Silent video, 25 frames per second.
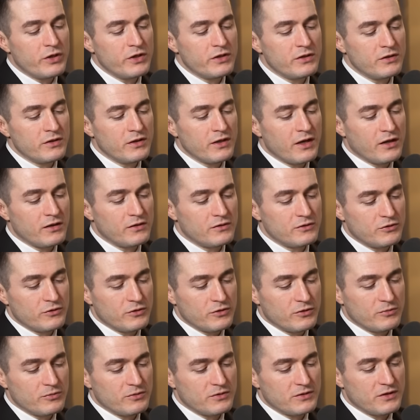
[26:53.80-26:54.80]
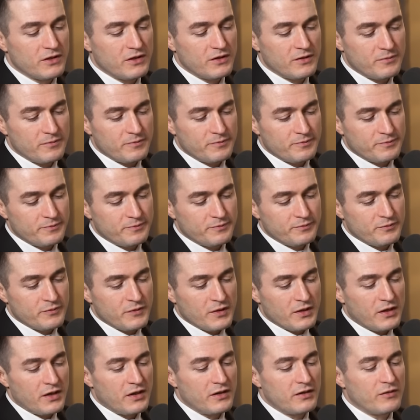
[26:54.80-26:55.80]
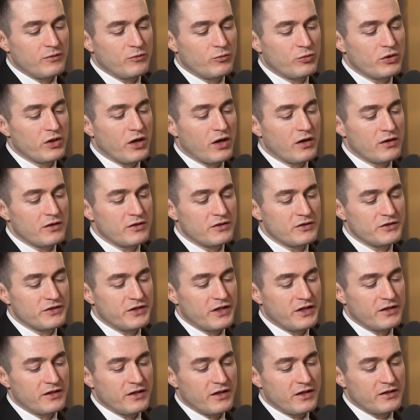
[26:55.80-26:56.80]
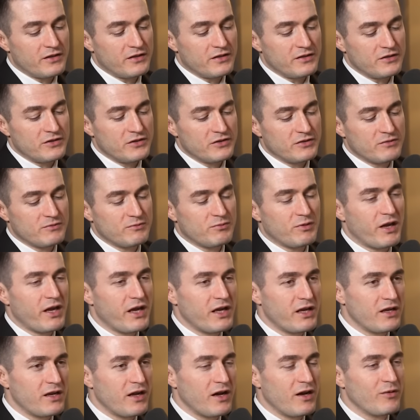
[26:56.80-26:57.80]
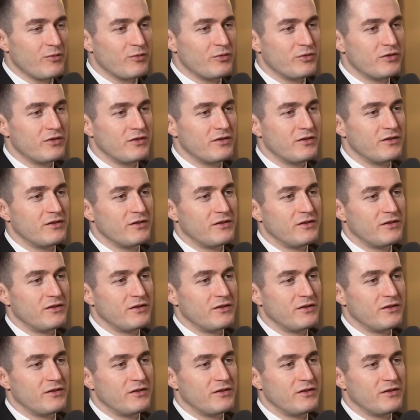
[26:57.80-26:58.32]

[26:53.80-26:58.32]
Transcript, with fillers: do you think Alan Turing would say? It without understanding anything, just hanging out with it.